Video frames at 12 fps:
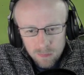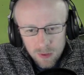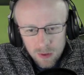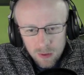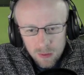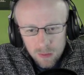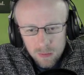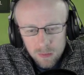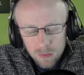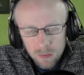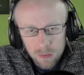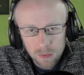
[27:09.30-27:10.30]

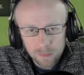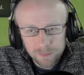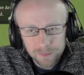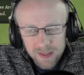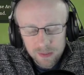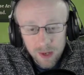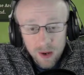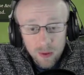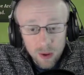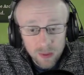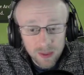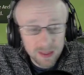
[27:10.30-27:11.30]
Oh, we did well
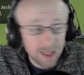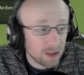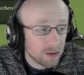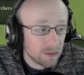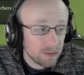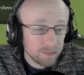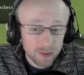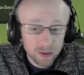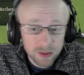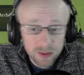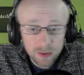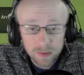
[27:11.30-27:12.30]
holding that long, to be
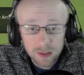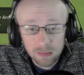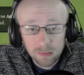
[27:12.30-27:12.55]
honest with you.